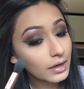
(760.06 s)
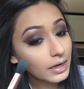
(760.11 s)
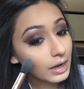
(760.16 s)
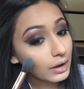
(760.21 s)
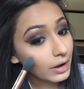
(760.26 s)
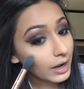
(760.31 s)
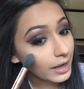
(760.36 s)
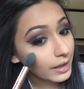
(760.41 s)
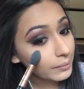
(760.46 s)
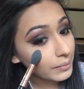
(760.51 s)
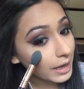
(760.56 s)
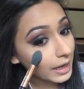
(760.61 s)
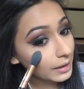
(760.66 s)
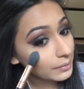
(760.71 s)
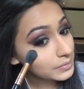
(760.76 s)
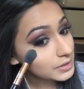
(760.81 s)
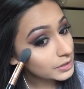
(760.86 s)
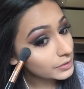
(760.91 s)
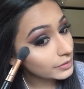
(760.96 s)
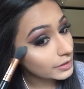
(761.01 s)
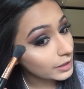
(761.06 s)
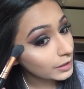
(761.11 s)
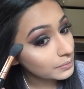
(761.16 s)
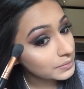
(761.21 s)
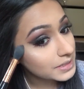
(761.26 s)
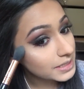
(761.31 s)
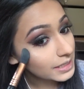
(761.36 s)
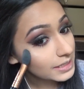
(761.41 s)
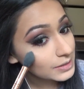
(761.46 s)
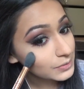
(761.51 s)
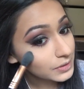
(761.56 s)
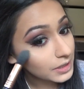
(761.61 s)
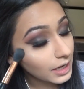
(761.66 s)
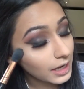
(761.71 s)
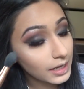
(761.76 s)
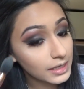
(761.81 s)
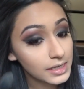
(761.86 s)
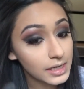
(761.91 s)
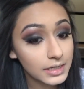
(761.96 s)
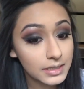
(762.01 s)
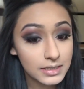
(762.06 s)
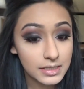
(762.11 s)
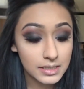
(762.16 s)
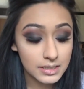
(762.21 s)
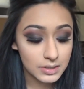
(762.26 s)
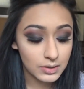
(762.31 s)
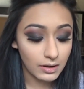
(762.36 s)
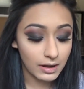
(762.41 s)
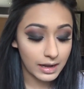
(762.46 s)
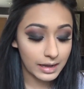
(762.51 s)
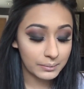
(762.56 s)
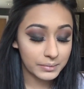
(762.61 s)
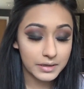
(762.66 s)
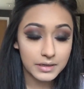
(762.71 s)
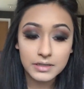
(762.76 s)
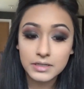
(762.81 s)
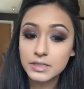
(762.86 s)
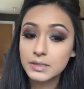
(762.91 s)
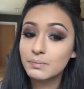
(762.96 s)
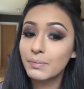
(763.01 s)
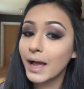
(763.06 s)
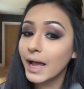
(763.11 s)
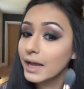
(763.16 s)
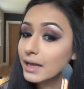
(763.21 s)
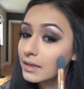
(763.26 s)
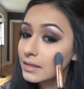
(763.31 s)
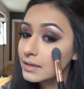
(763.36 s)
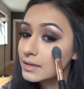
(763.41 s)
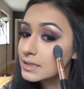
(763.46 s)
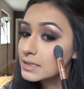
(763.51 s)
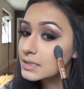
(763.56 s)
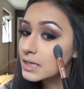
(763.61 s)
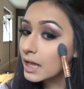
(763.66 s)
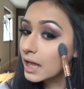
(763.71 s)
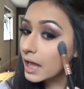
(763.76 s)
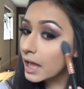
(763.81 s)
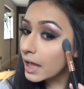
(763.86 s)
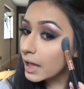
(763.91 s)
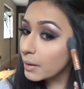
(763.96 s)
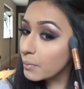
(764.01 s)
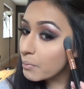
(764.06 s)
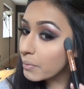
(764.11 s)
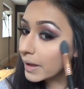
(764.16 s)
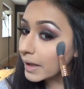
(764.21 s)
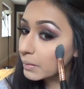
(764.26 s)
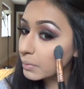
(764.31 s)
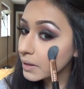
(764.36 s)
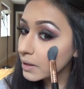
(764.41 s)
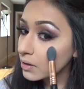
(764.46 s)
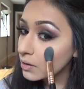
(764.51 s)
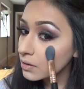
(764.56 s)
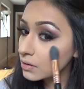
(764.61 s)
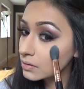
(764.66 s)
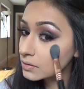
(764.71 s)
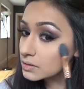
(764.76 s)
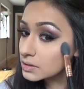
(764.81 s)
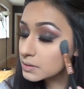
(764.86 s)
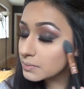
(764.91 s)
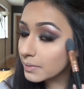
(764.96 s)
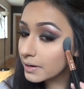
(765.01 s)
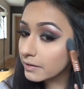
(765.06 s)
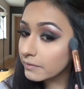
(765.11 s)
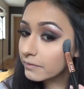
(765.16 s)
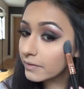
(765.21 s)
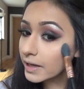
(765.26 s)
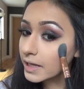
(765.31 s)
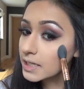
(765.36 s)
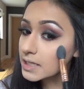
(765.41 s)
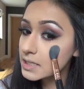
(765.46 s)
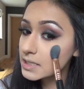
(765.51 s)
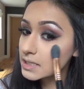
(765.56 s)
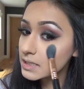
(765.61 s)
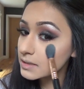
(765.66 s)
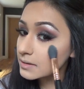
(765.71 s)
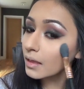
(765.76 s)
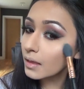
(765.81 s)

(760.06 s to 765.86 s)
Now I am absolutely obsessed with highlighter, so I'm going to just pack this baby onto my face.